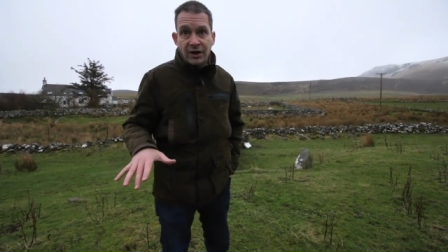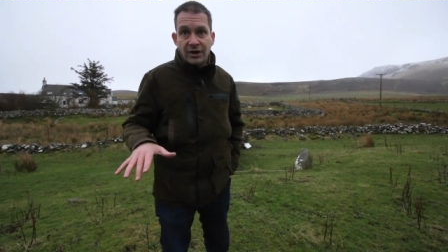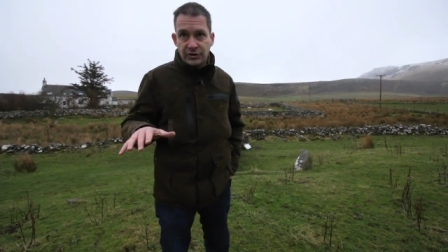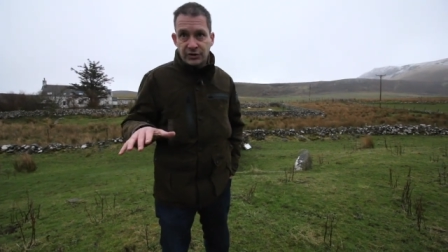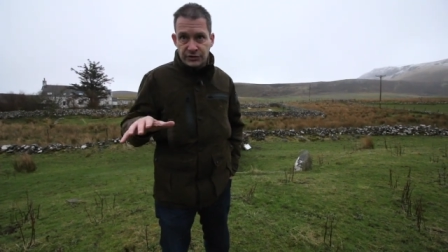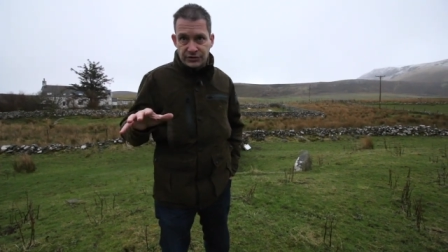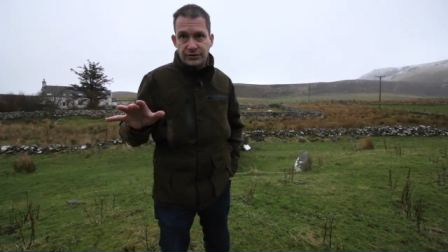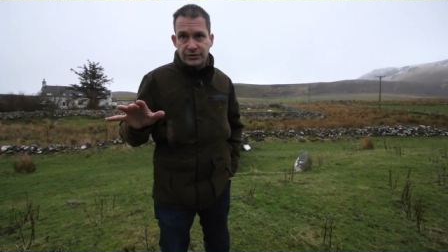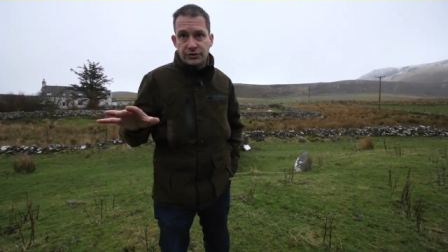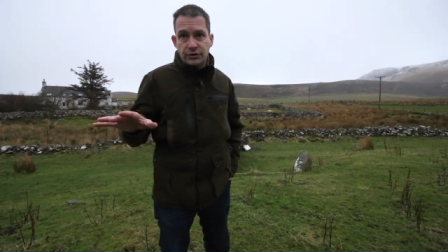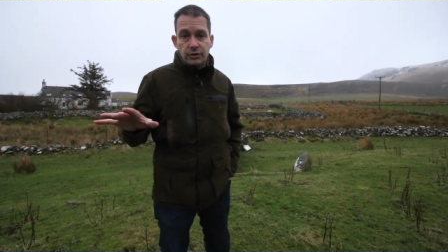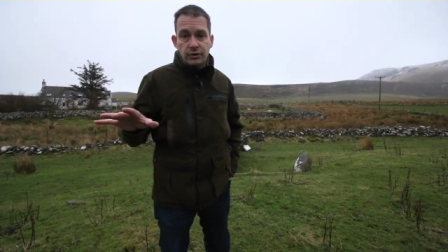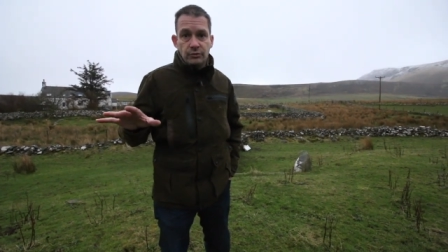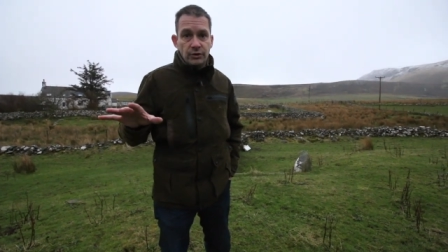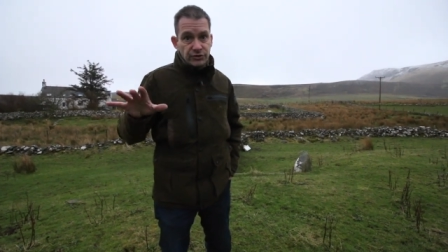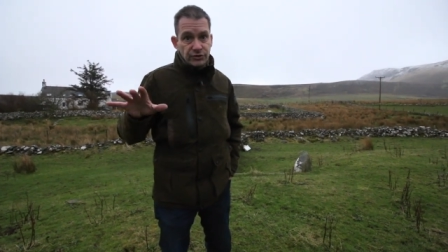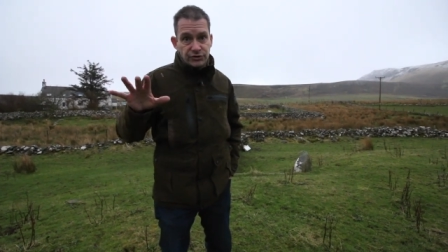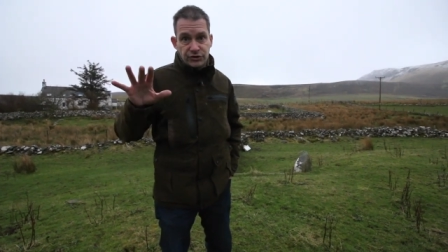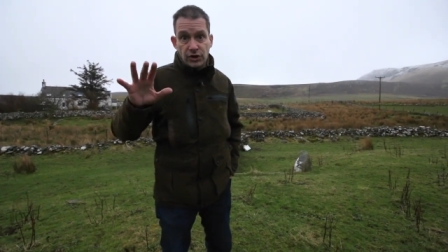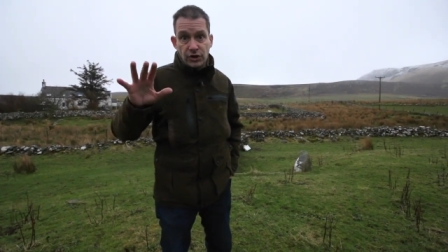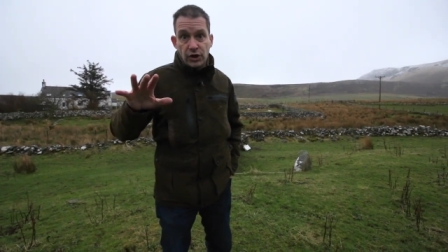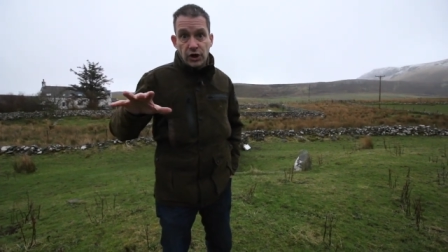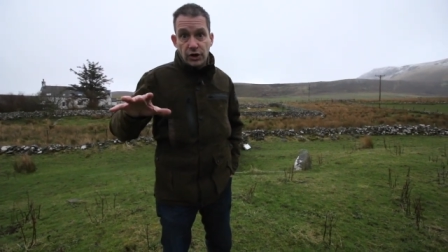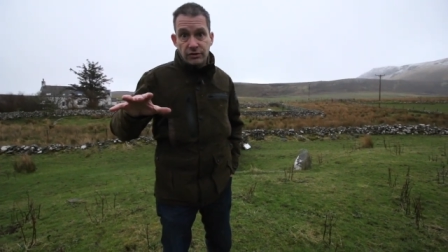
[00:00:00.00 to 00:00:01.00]
because they don't
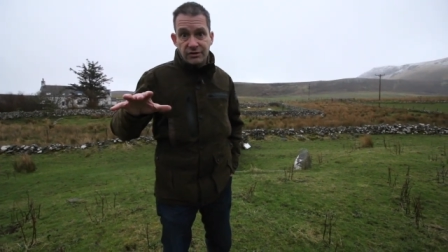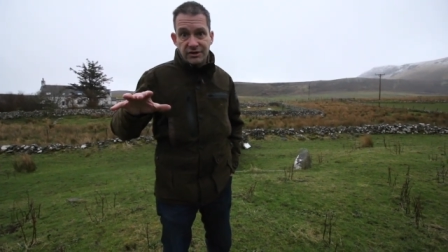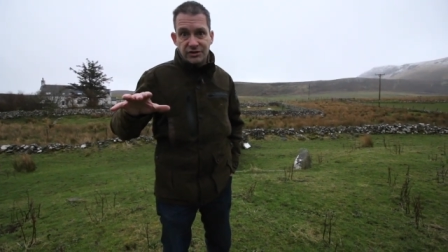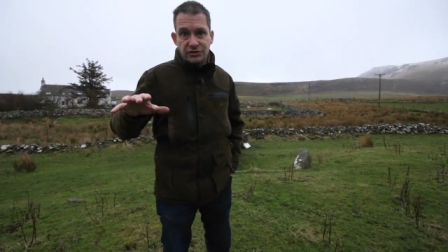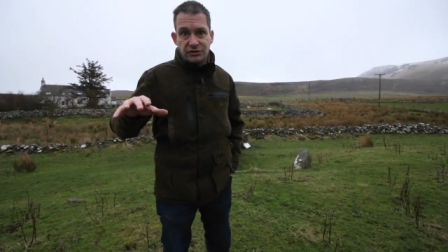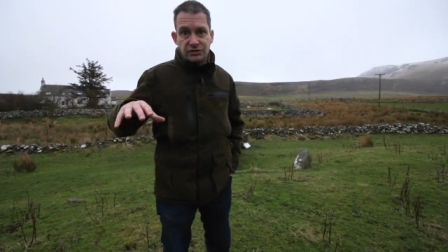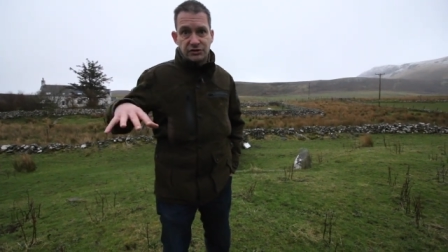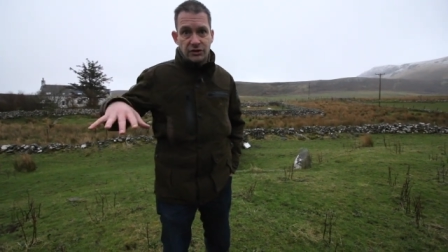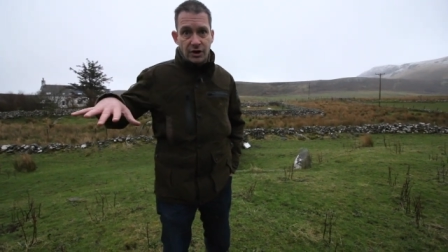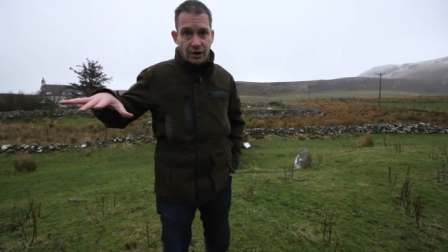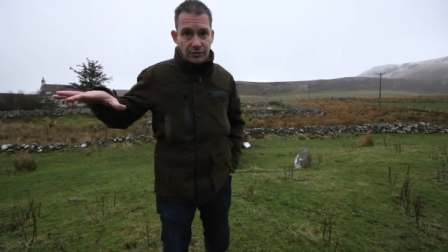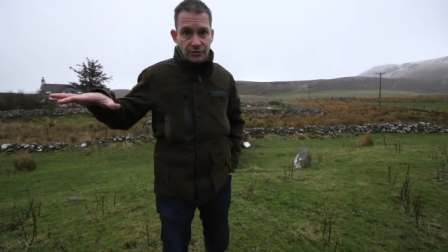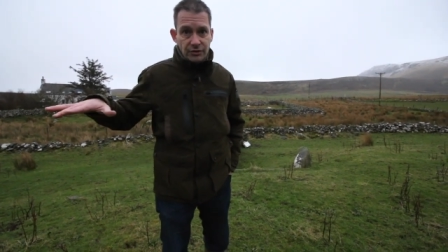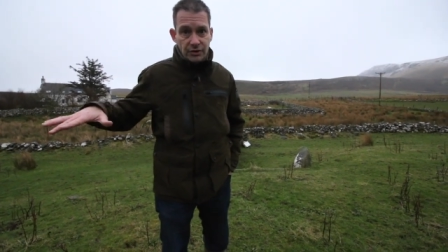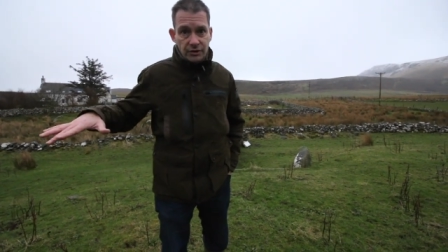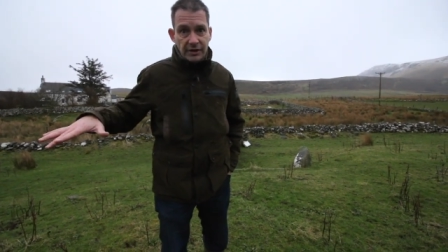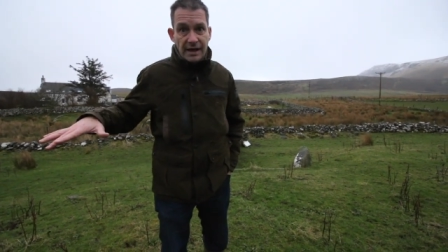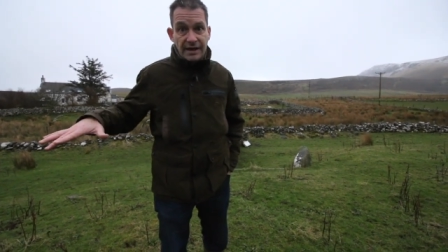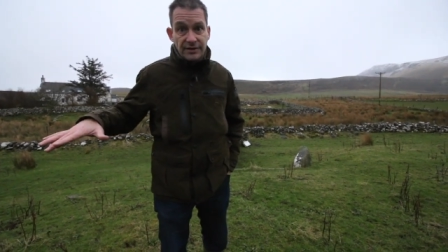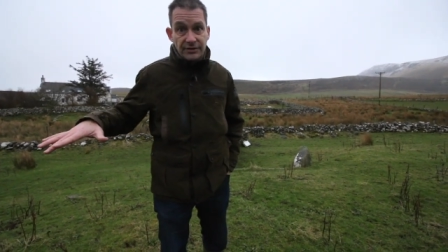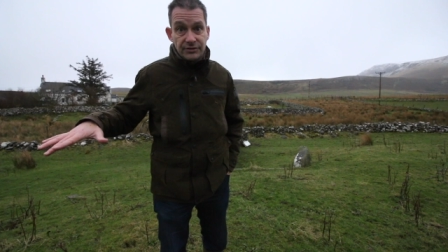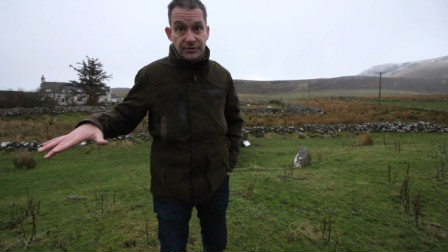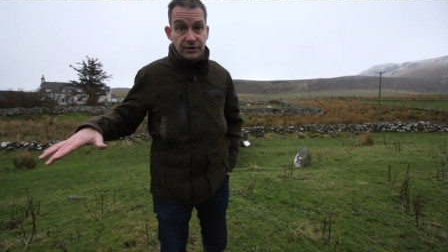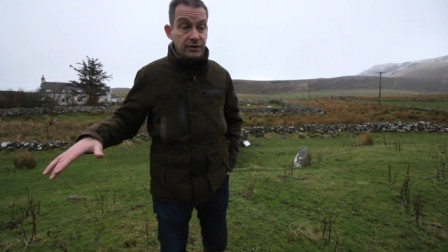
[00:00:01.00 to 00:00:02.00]
want tourists on the
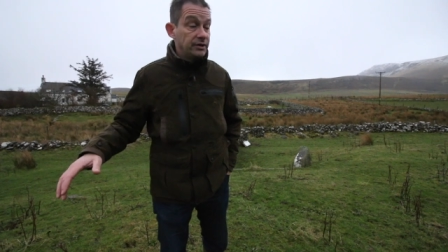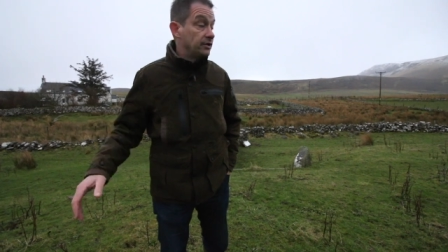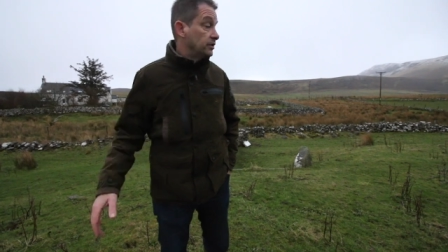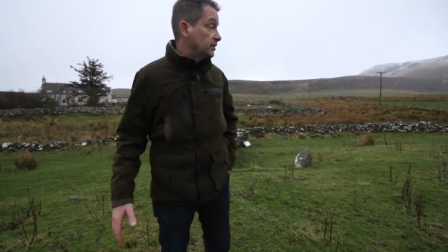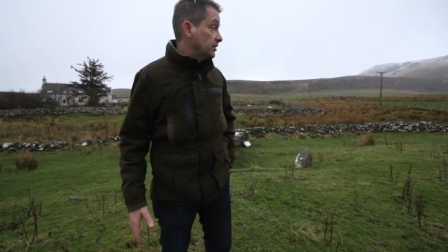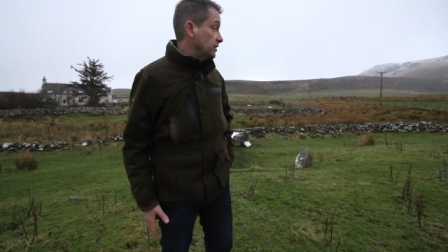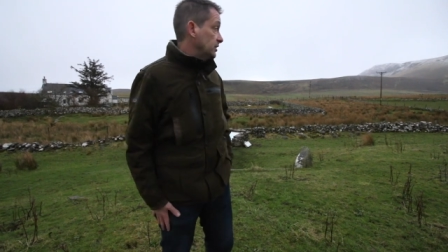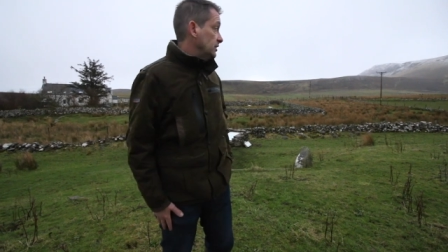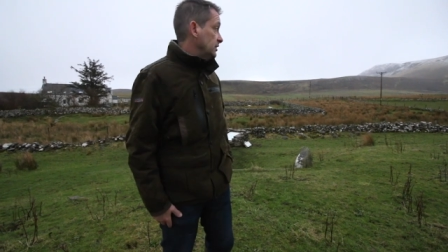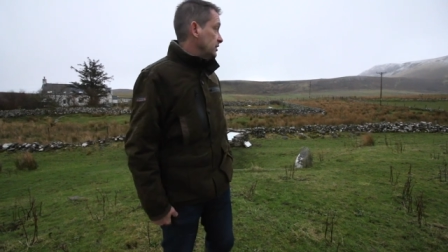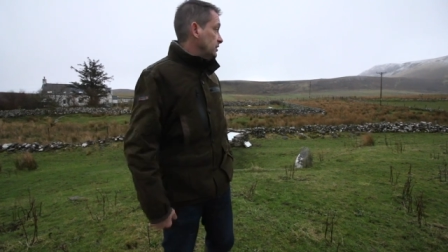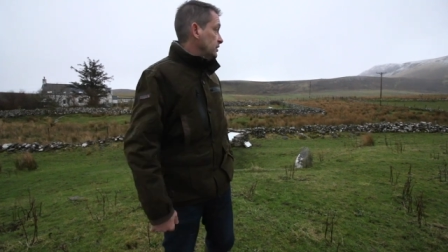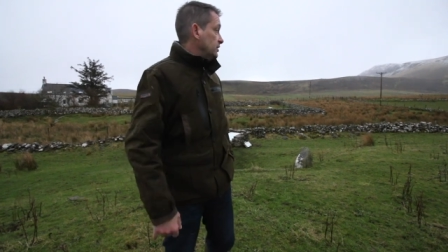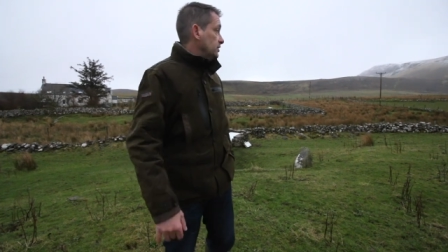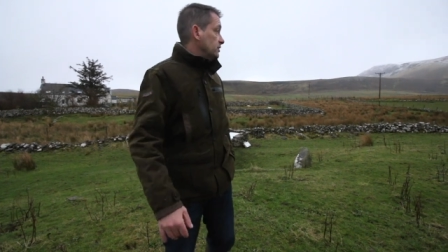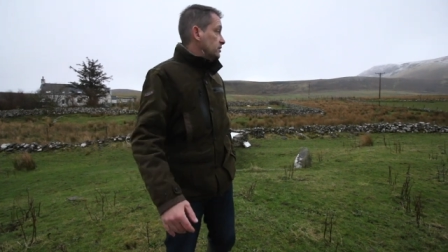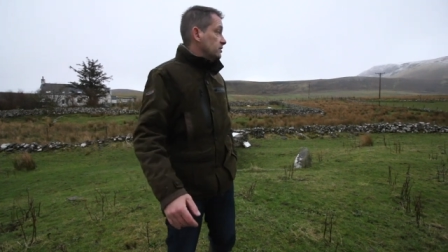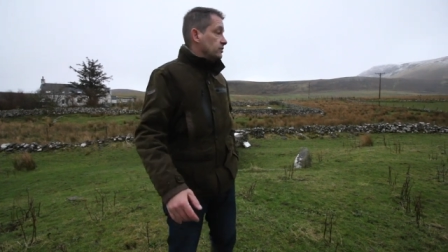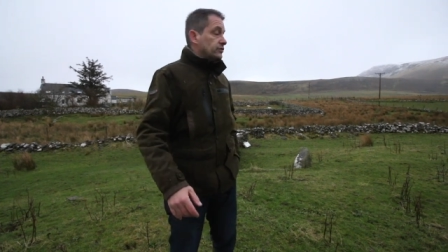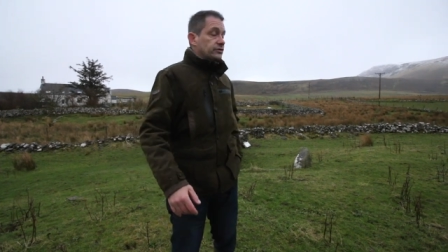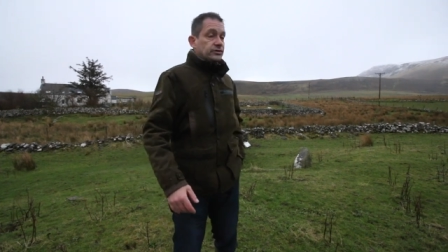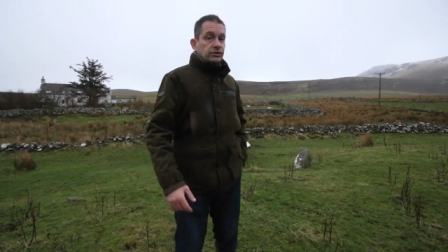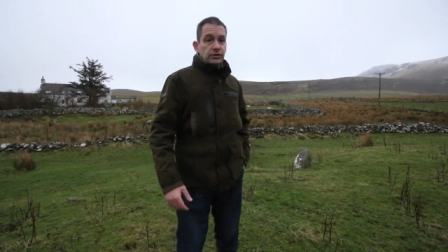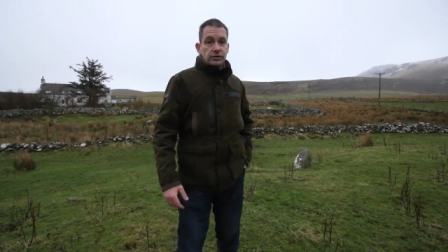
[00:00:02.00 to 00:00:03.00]
land.
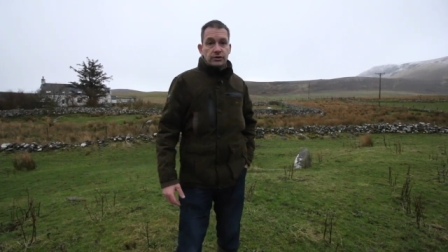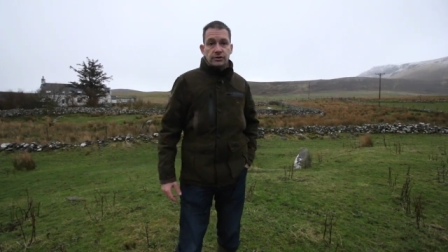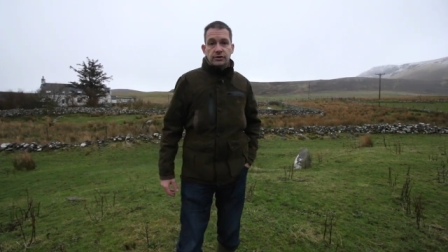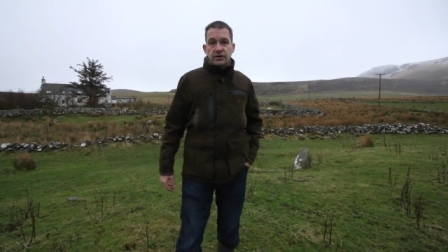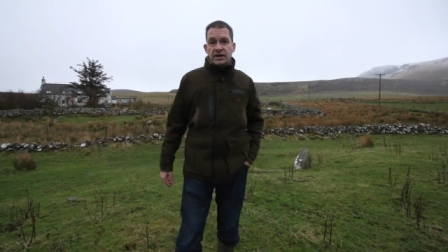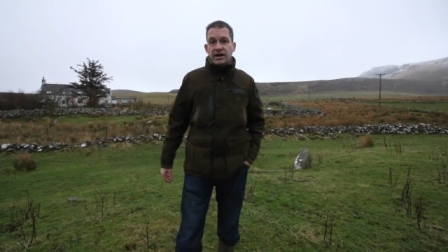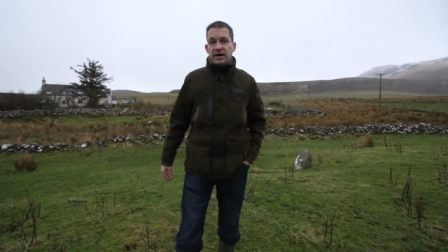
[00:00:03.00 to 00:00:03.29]
So,